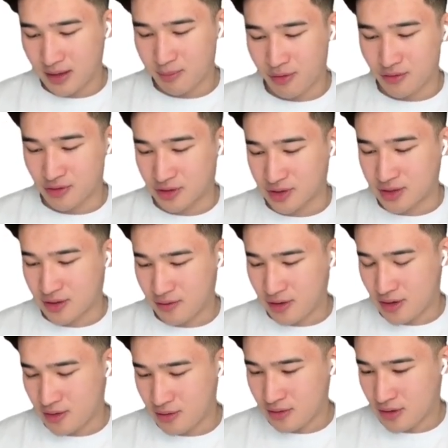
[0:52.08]
approaching
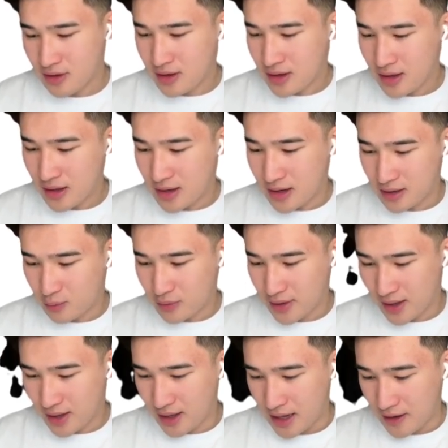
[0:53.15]
0, and
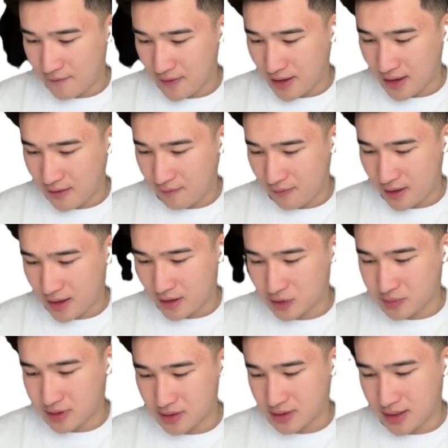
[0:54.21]
we have
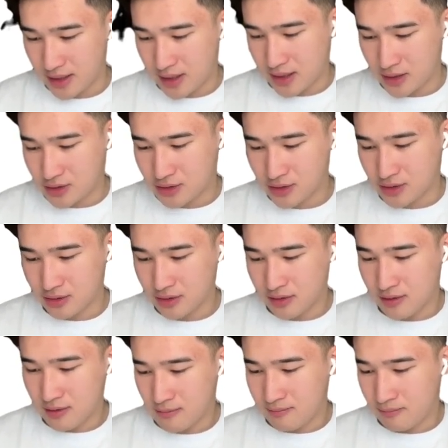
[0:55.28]
fx plus h
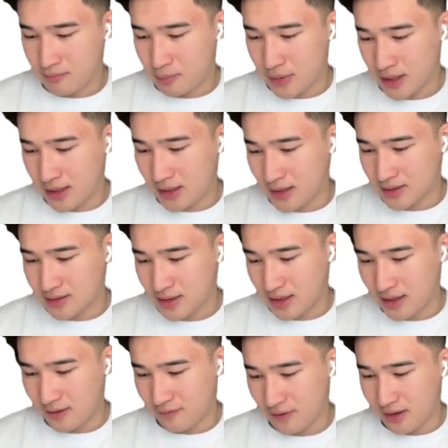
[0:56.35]
minus
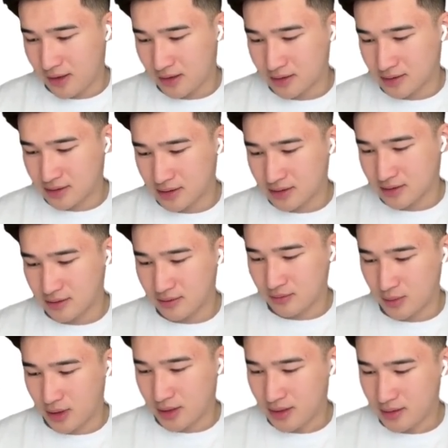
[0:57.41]
fx,
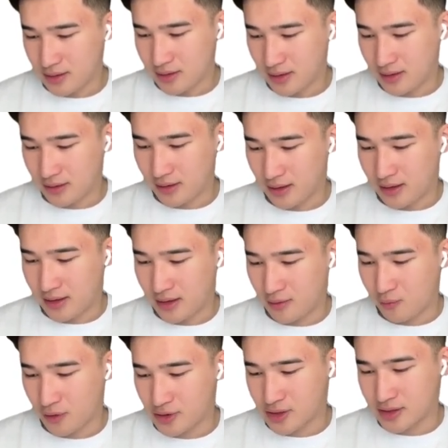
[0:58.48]
right? And
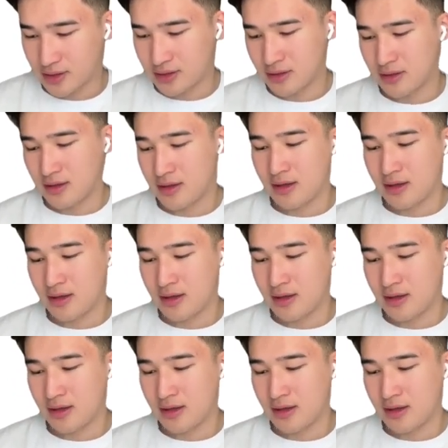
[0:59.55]
then which is